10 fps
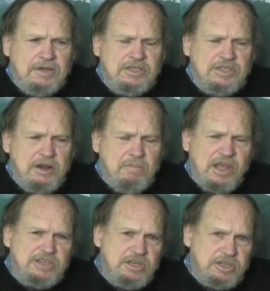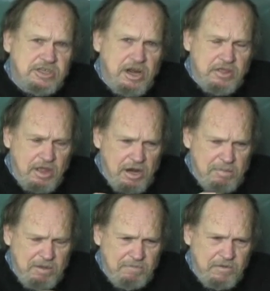send messages into the
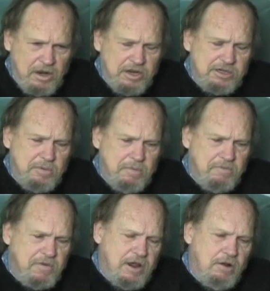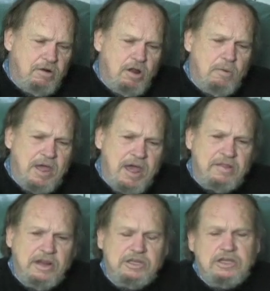Olympic Village, and we would find Oklahoma
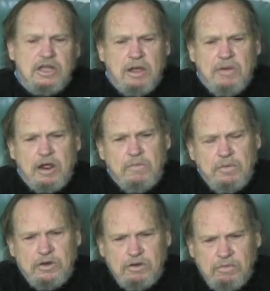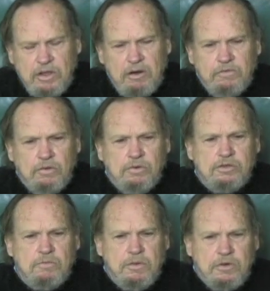athletes to come out, and we would do interviews,
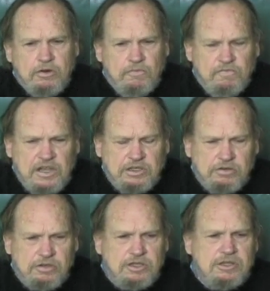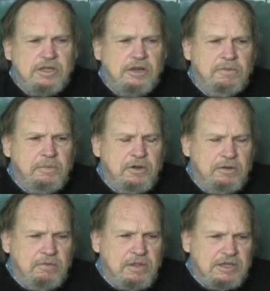we would do features, and we would
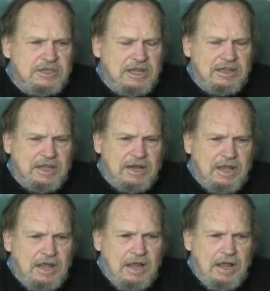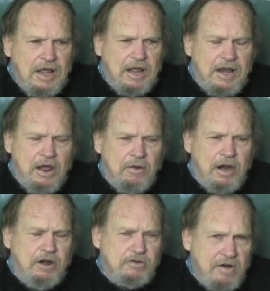do things like that. Now,
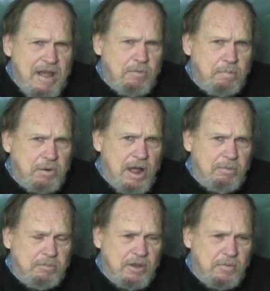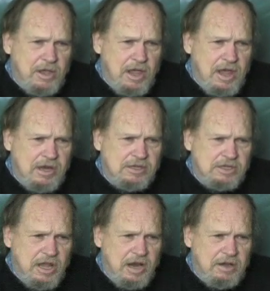our travel problem that we had is
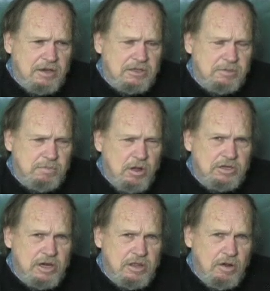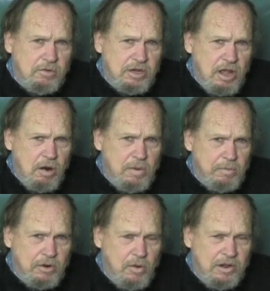that supposedly the hotel we
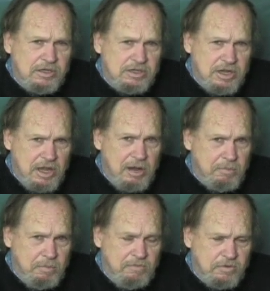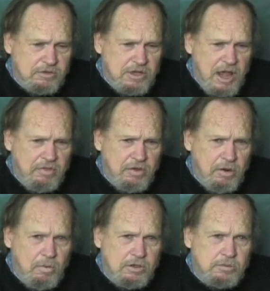were going to stay at when we first got there
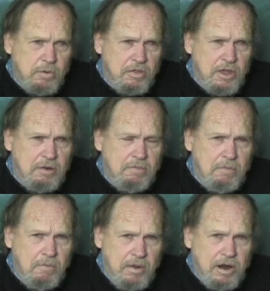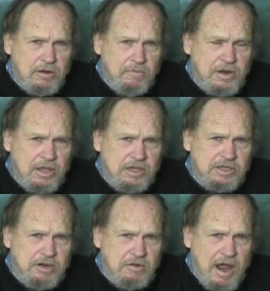was within relatively
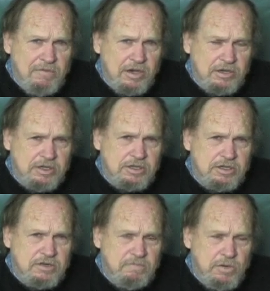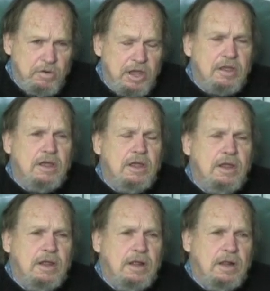easy driving distance of Munich.
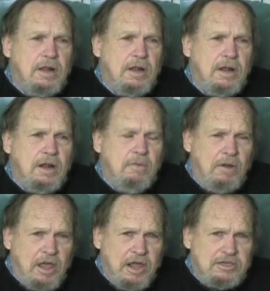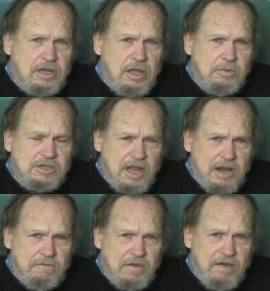Well, actually, it was
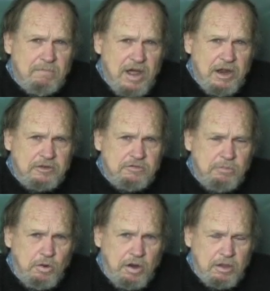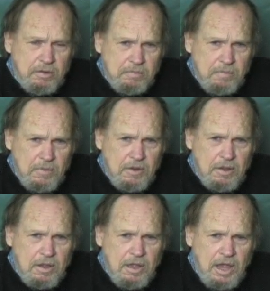95 miles from Munich,
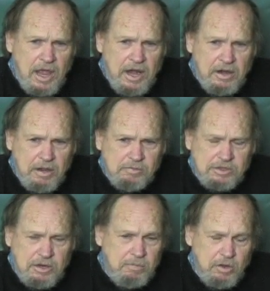and it was in a